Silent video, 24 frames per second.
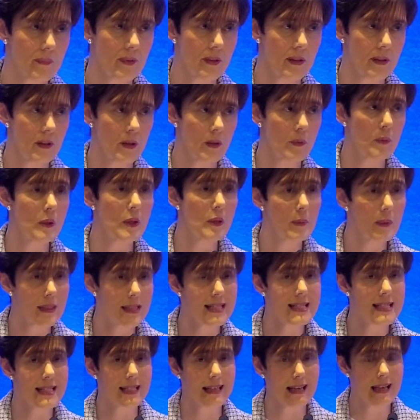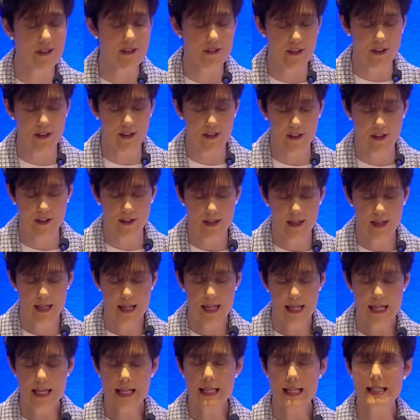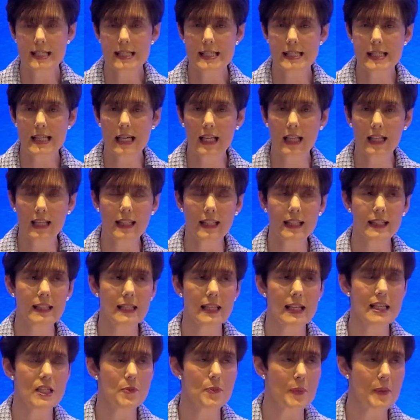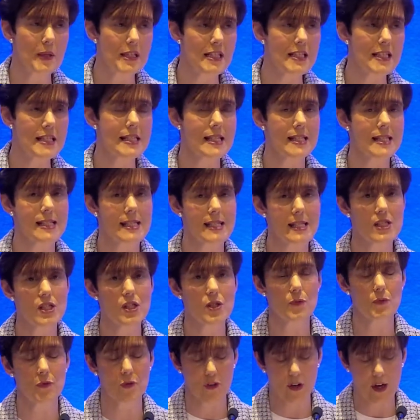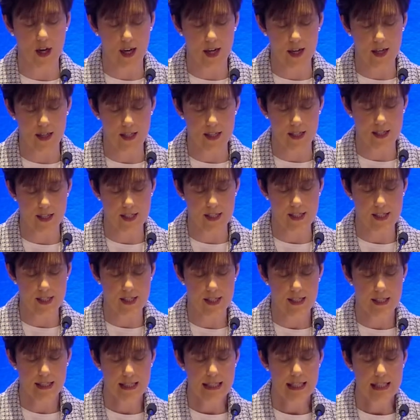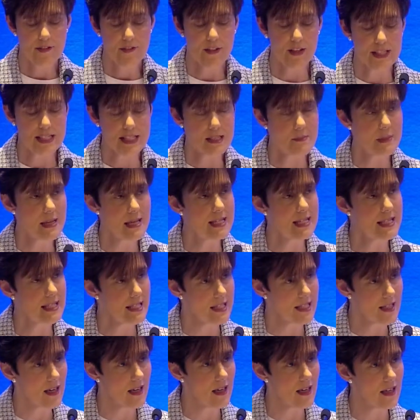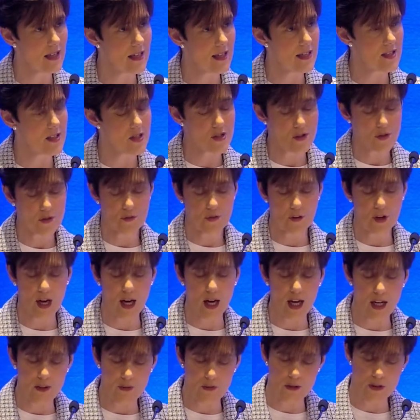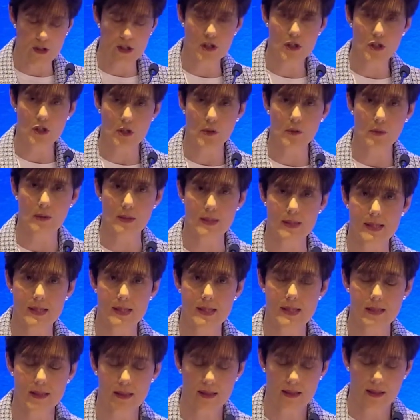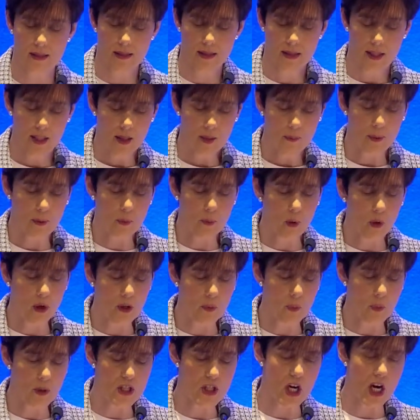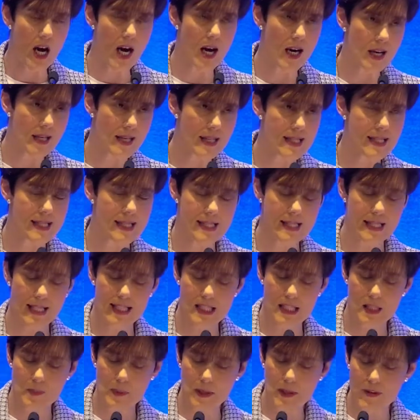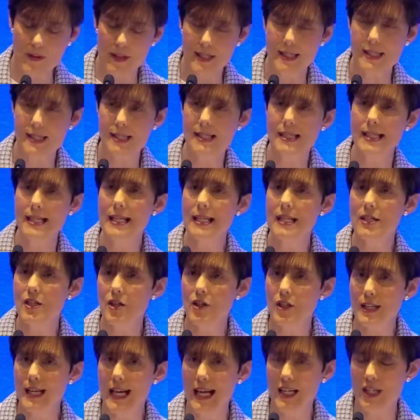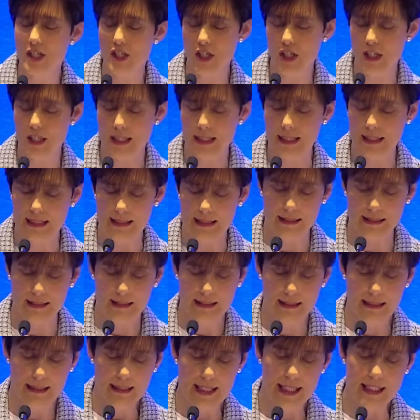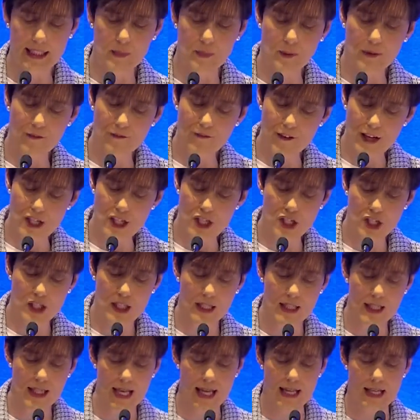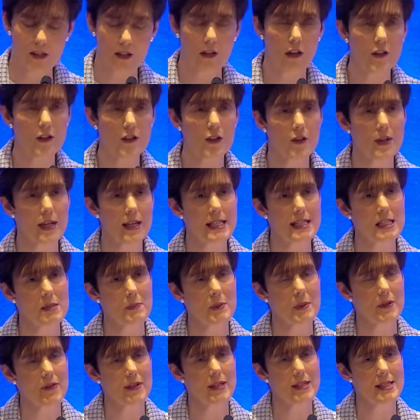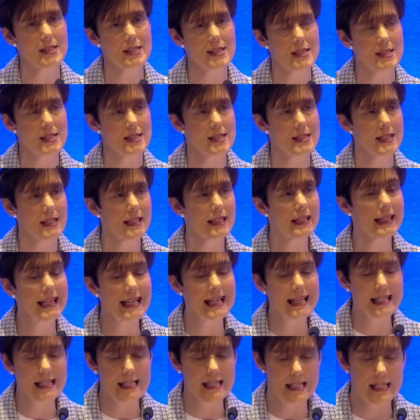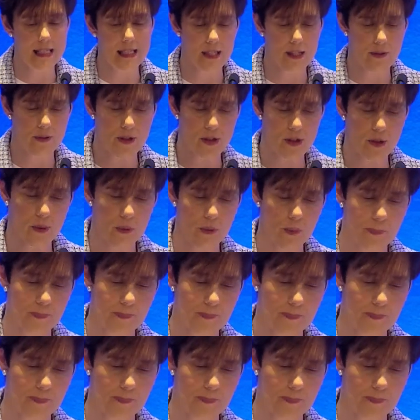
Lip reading: We will together design and build a system for Ireland that is made in Ireland for Irish students, but one which harnesses experiences internationally and the professional and other experiences gained here at home.